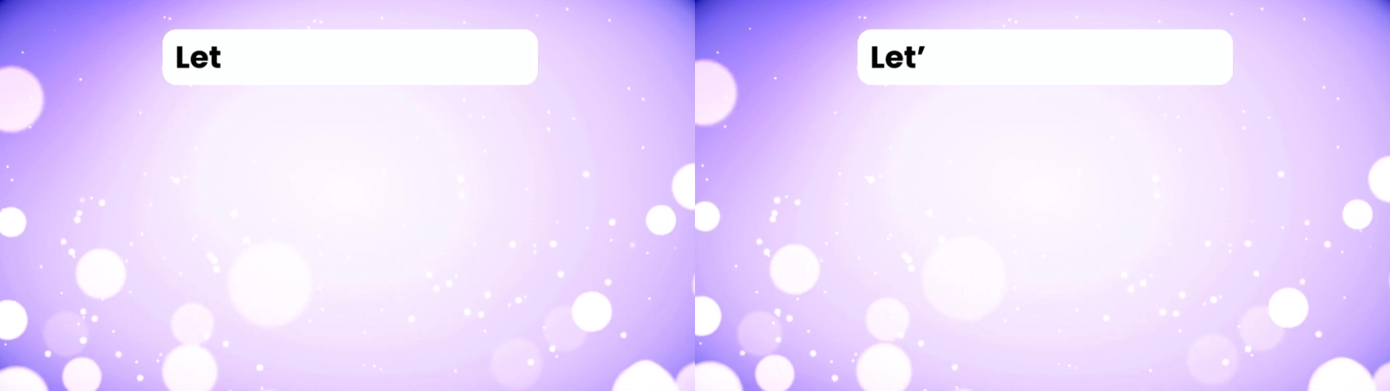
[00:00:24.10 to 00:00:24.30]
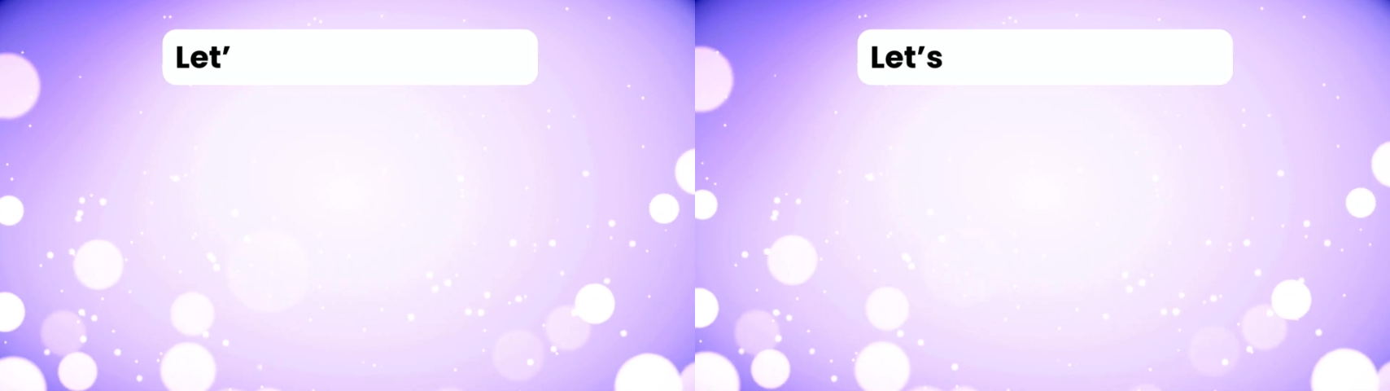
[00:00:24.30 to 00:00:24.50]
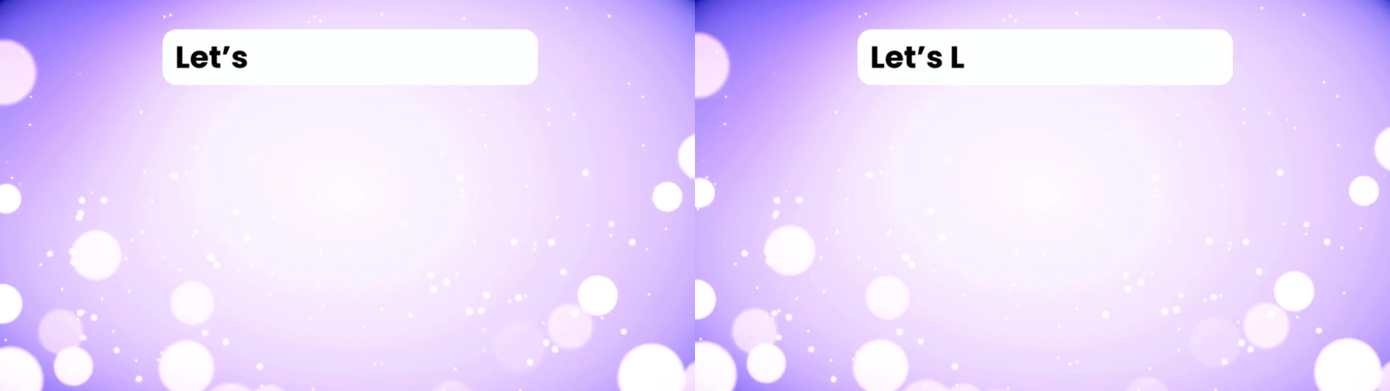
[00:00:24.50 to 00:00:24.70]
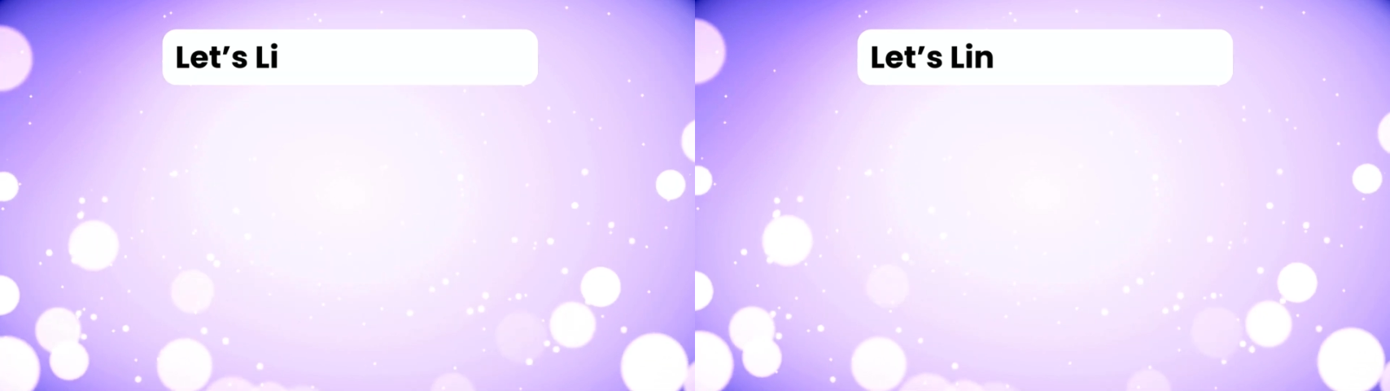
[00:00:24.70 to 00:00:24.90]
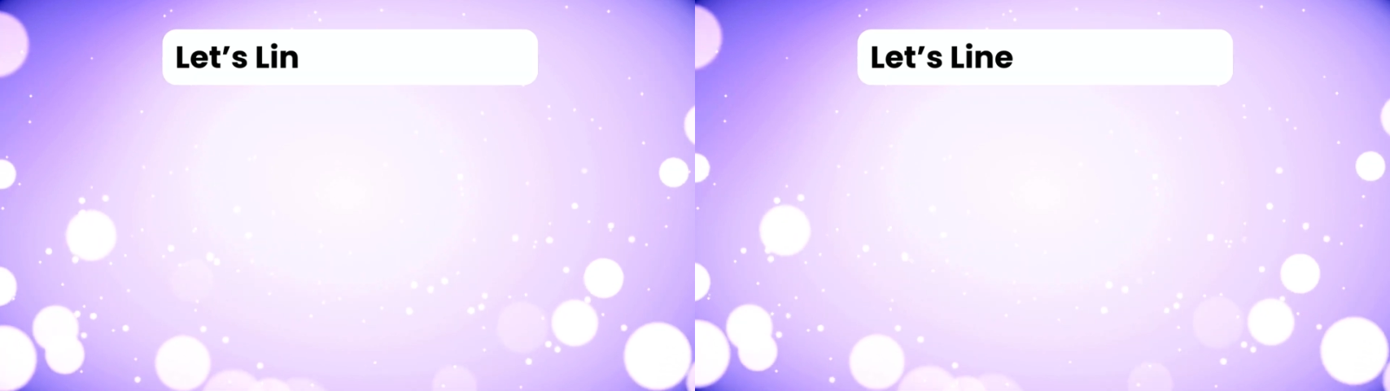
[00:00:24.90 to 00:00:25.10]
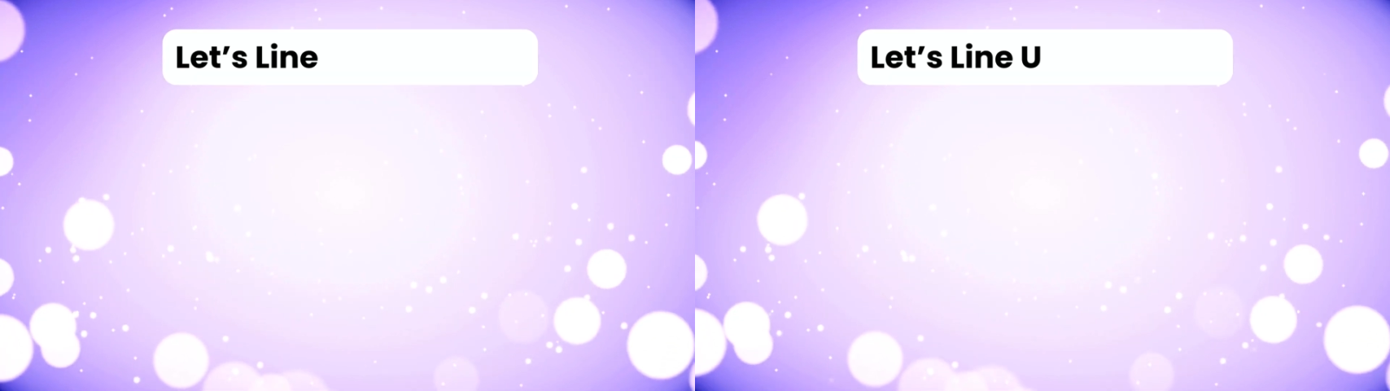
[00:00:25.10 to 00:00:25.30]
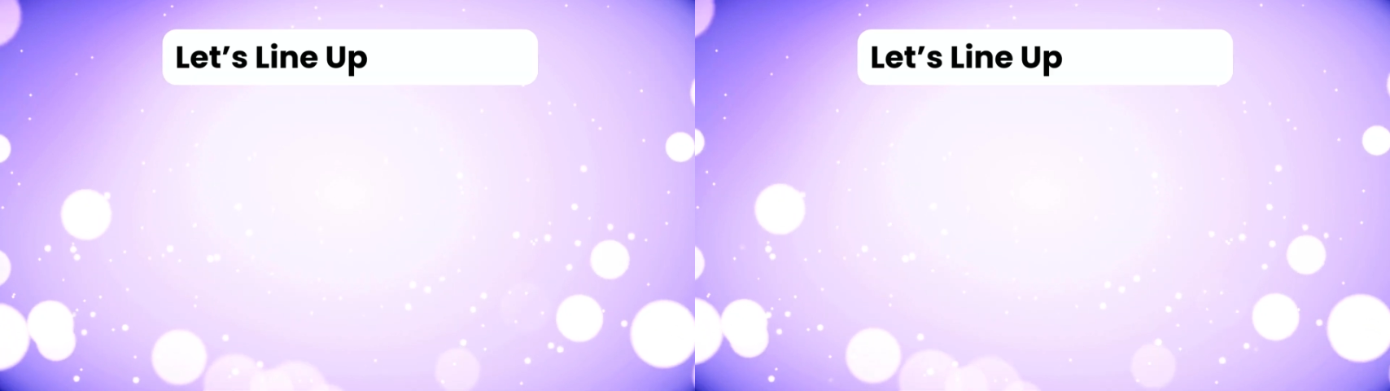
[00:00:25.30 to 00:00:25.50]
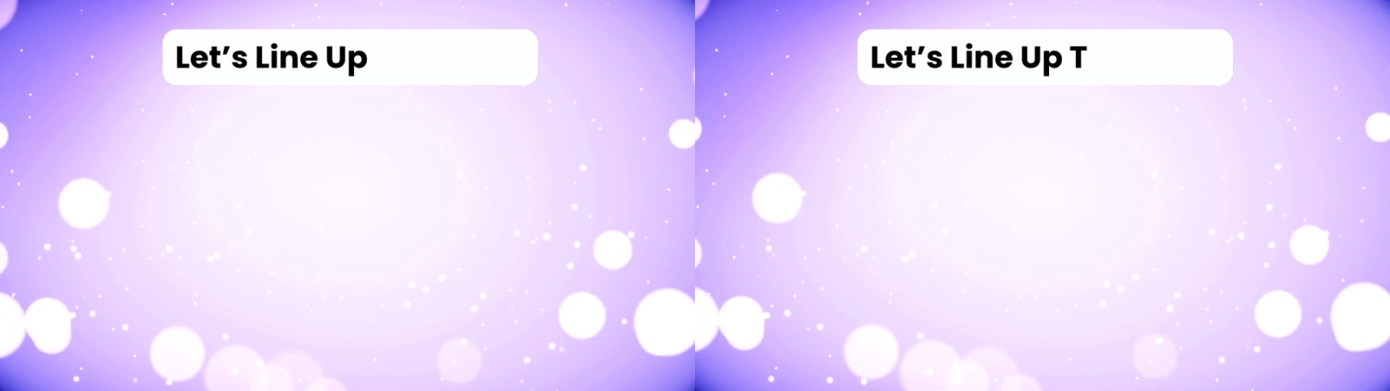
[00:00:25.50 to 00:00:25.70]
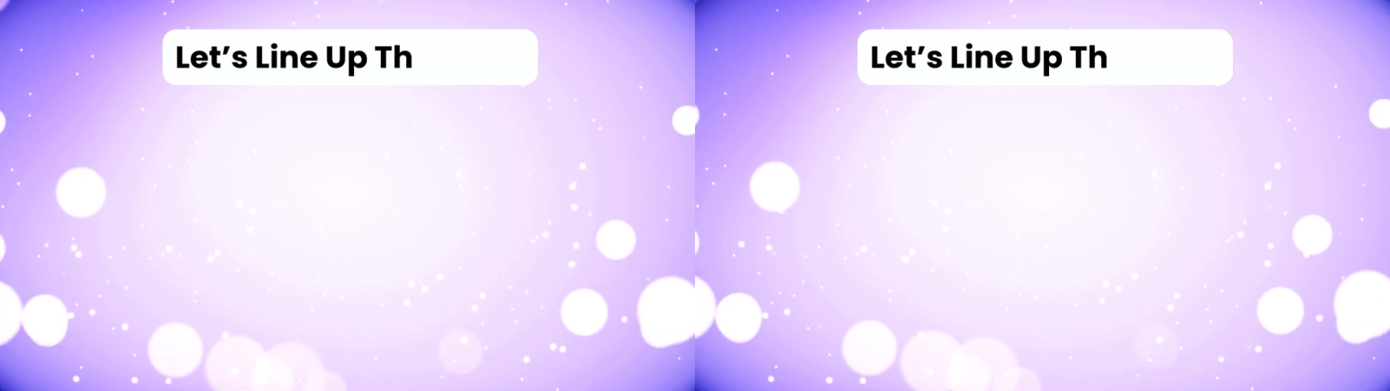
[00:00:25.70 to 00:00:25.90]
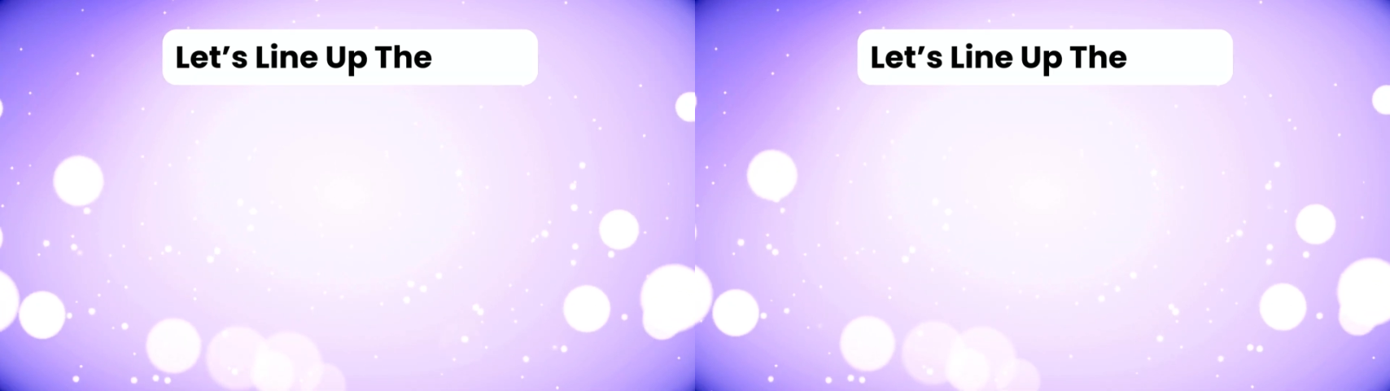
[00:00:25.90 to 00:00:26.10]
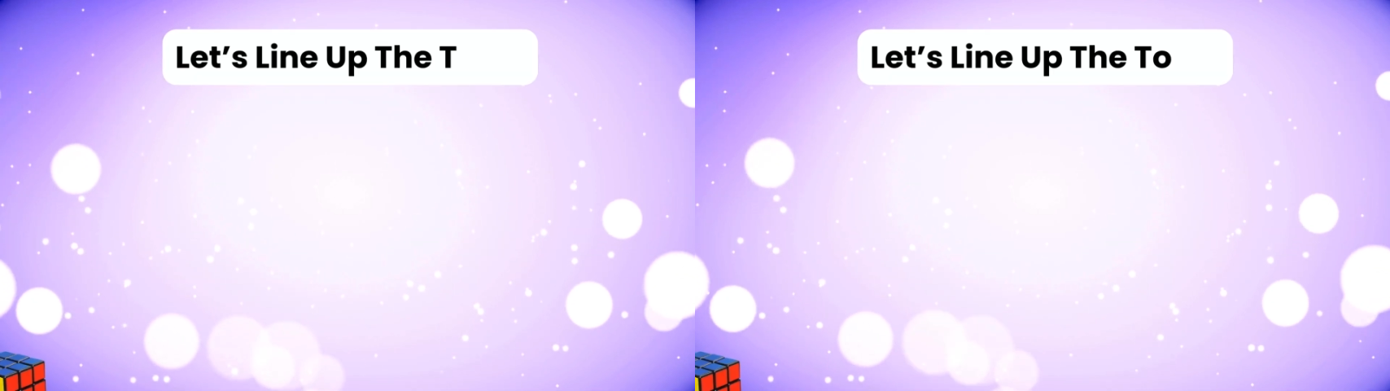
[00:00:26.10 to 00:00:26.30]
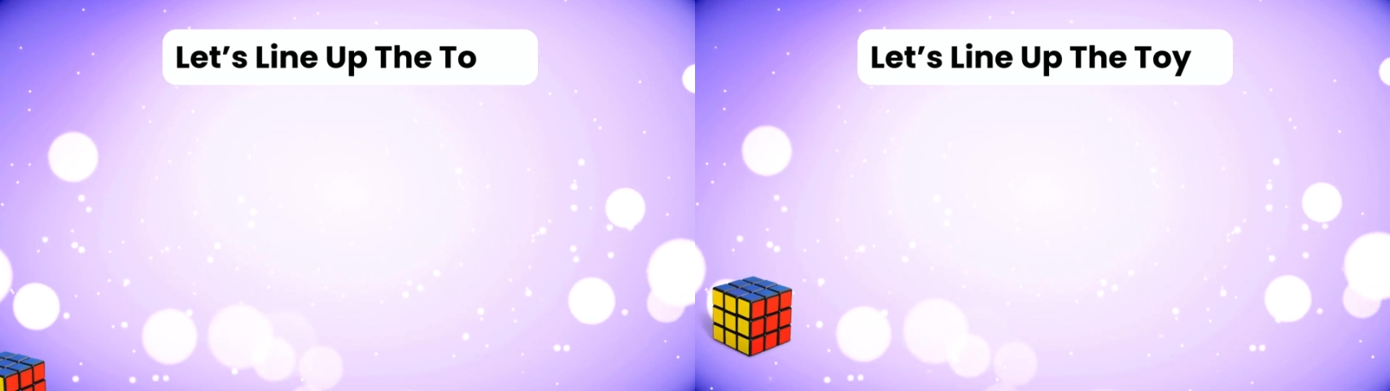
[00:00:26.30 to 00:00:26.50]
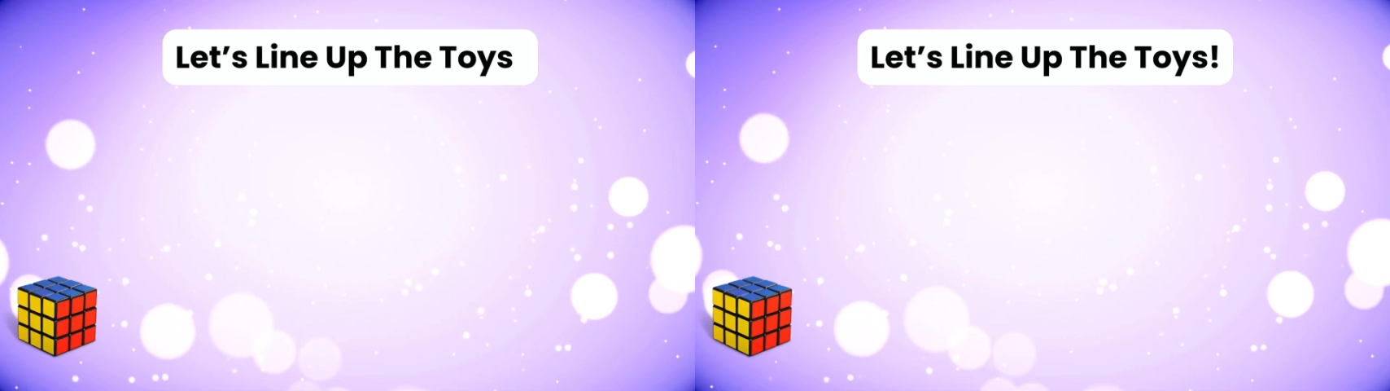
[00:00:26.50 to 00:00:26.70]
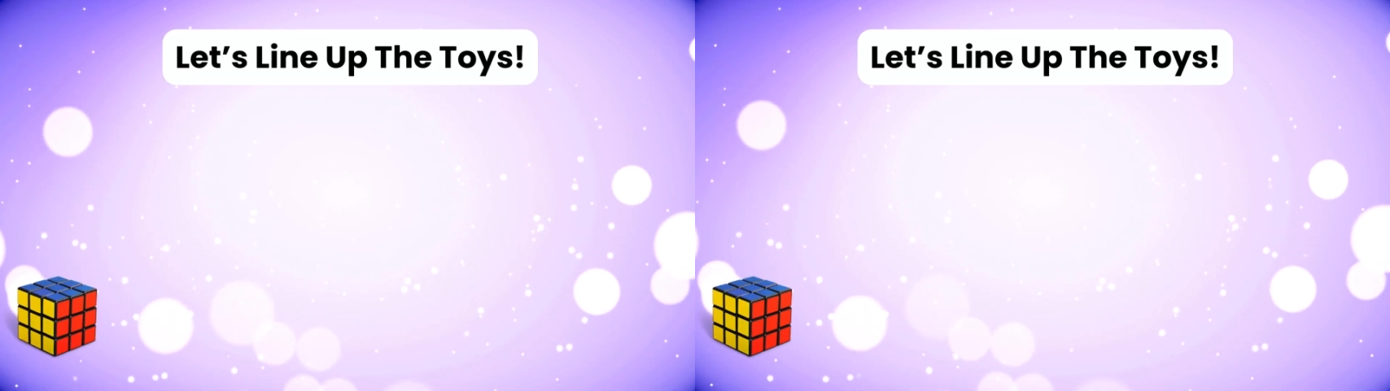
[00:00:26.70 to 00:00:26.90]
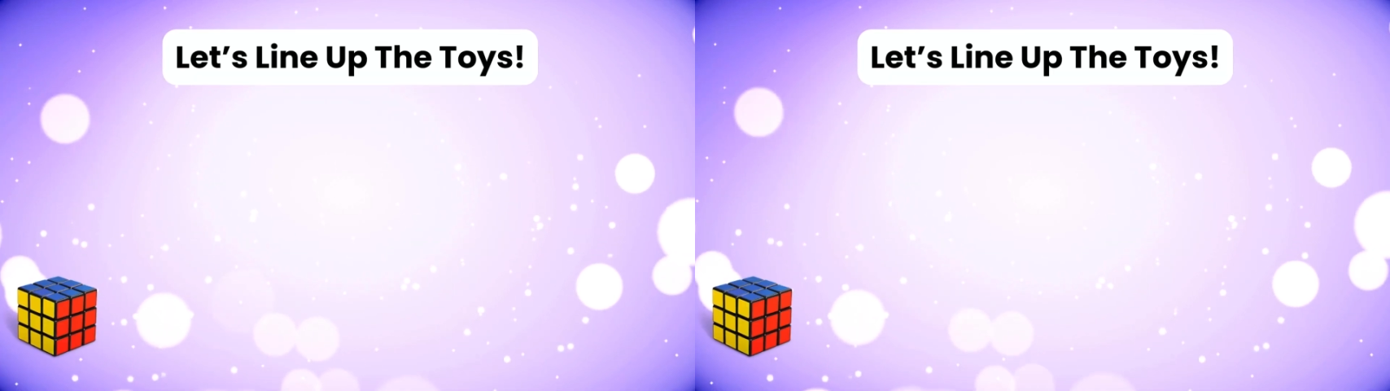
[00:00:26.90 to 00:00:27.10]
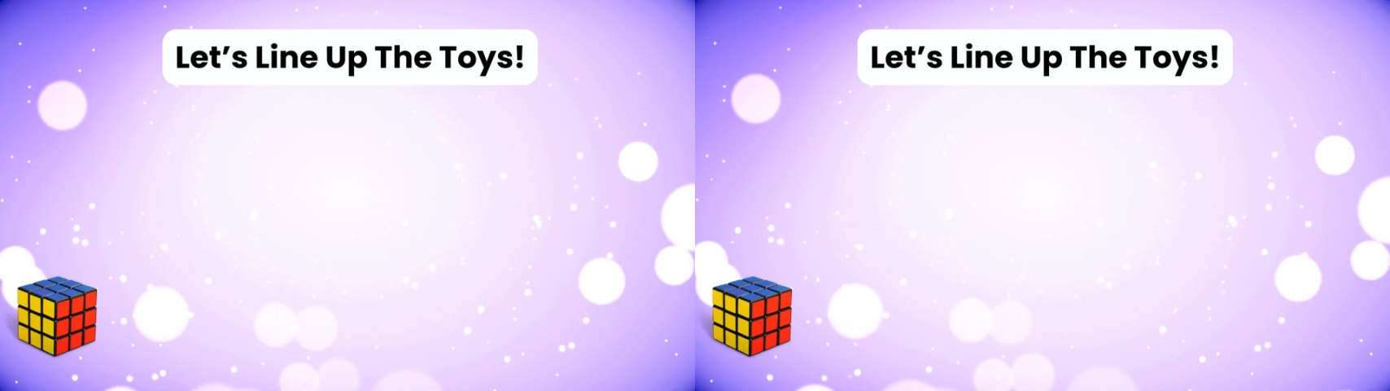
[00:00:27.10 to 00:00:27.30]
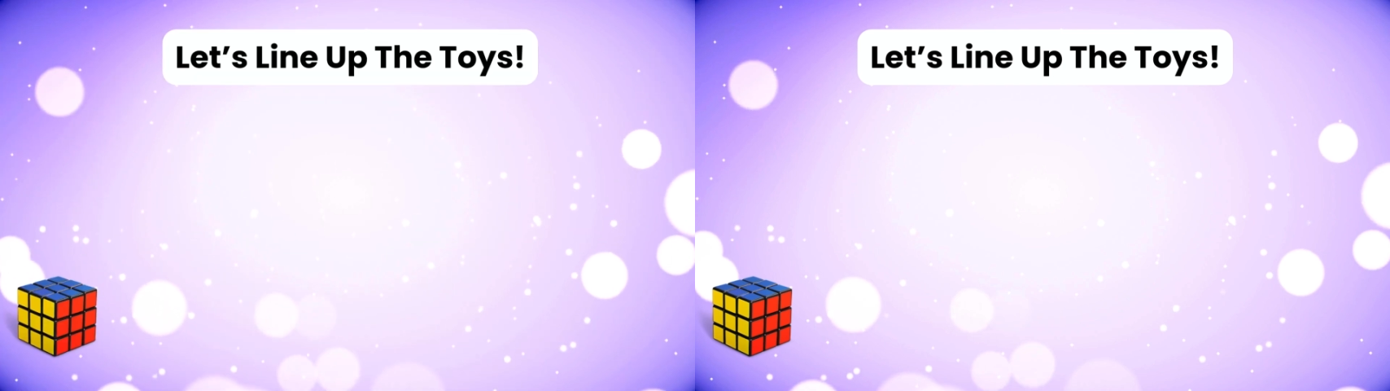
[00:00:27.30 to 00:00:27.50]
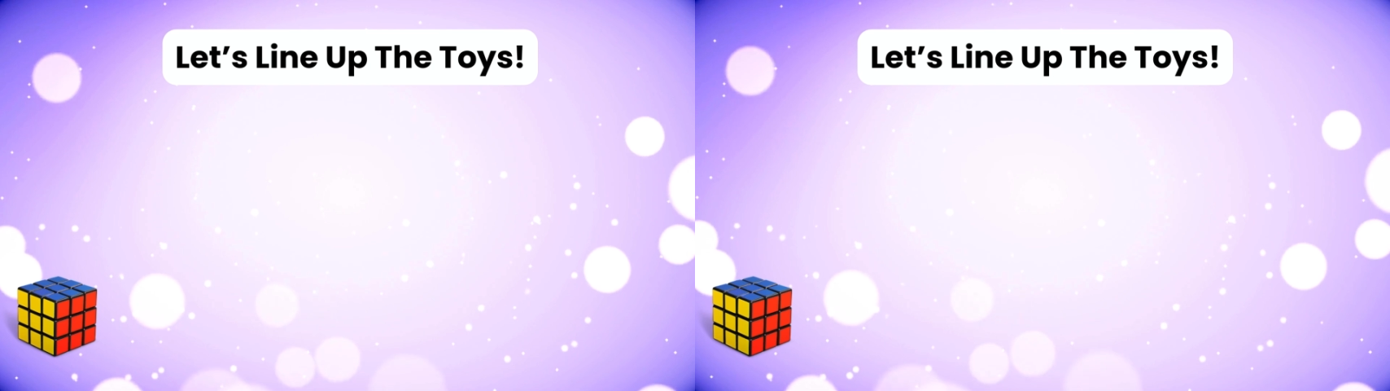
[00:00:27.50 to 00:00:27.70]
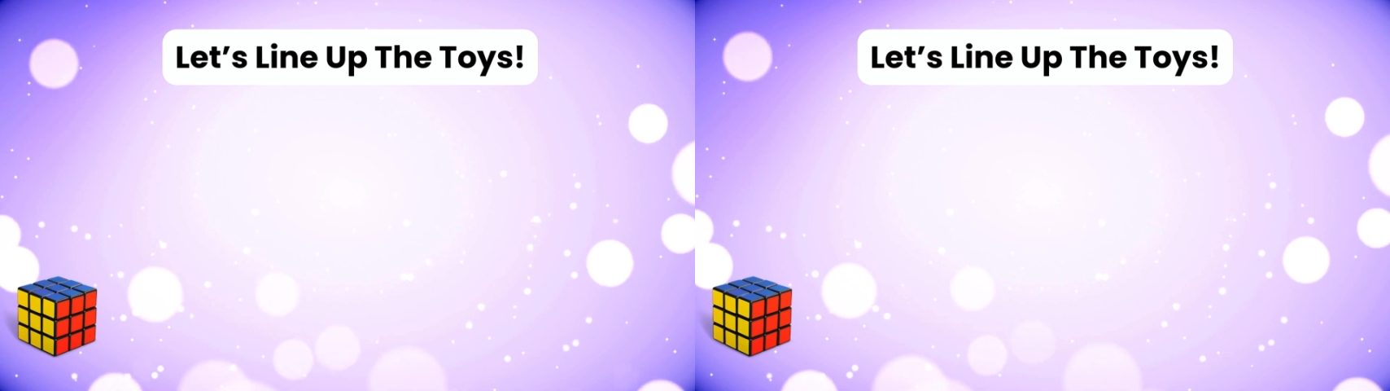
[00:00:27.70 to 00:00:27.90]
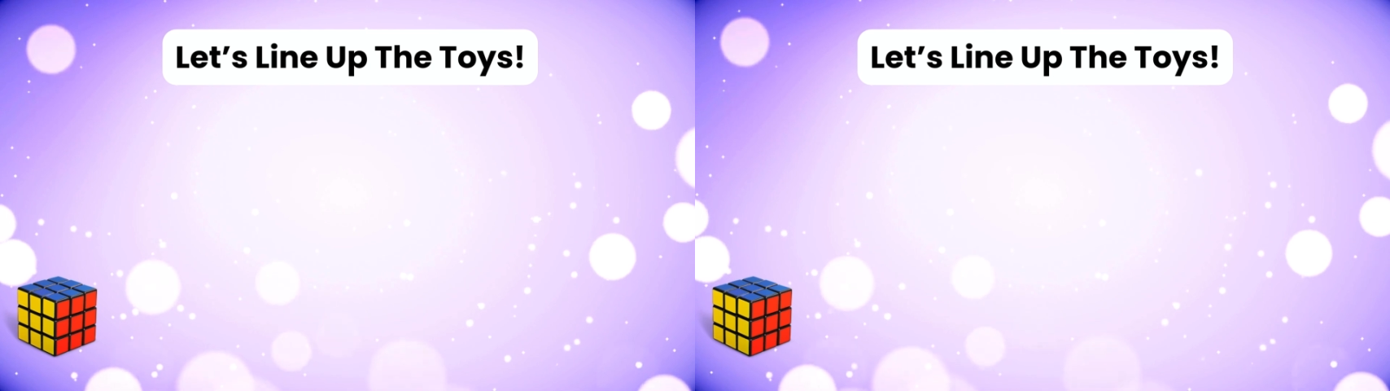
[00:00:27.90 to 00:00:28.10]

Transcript: [unreadable: no face in view]